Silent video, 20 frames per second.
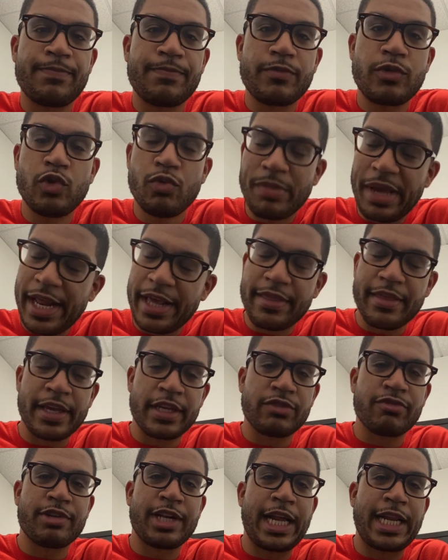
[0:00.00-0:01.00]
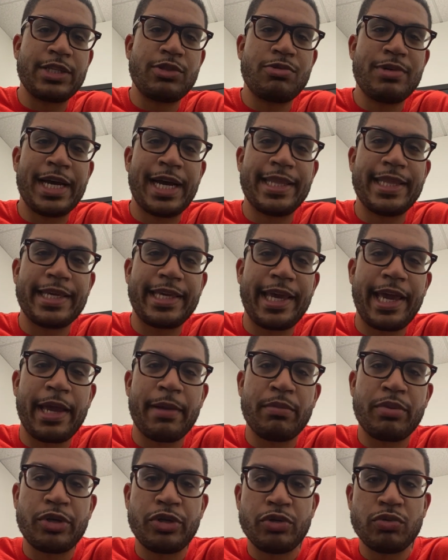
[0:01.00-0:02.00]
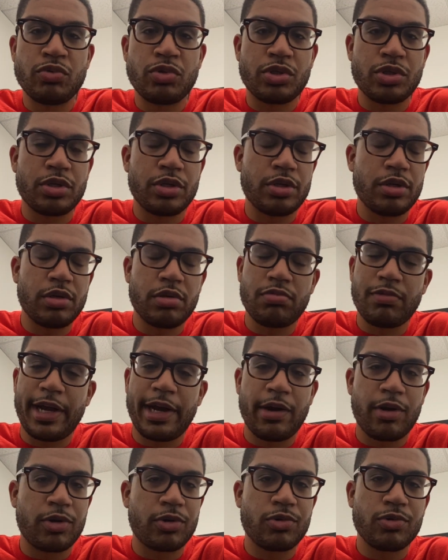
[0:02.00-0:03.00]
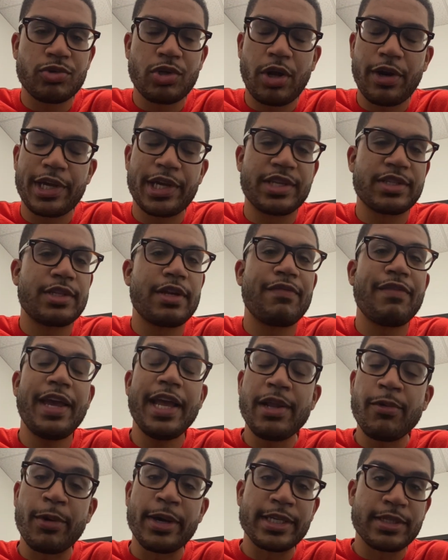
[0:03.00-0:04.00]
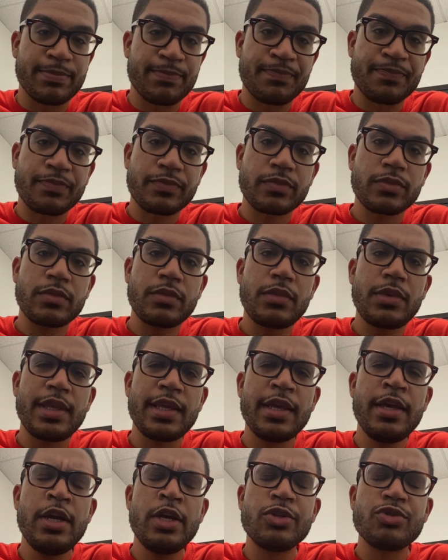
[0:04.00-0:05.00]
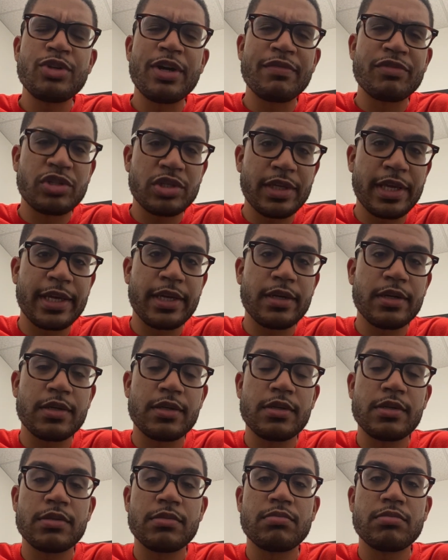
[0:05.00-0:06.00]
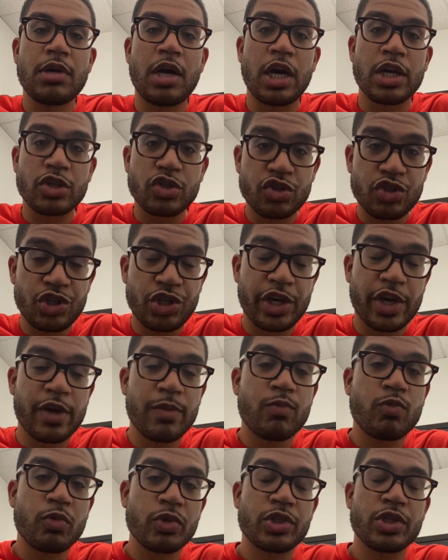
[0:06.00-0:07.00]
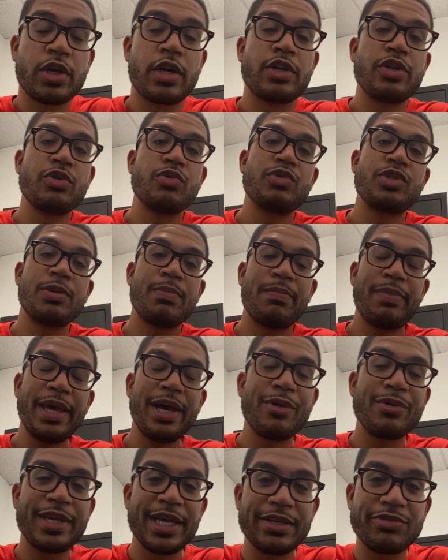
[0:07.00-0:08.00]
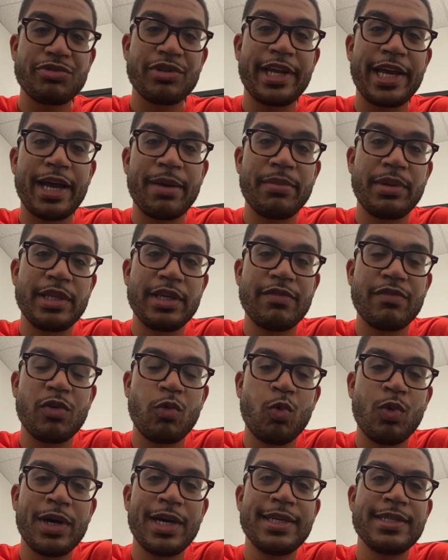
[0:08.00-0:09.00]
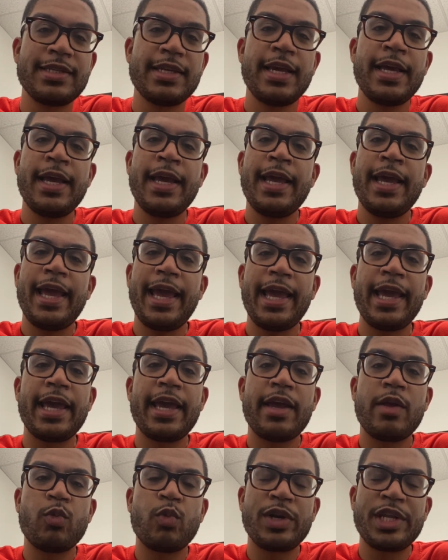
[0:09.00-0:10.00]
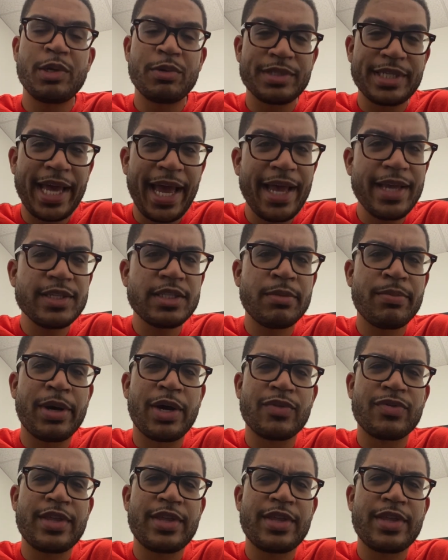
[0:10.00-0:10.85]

Do many things for 92.9 The Game, producer, write articles, all that good stuff. Anyways, Travis Link, Hawks GM, was on Dukes and Bell yesterday, I believe it was. And when he was asked about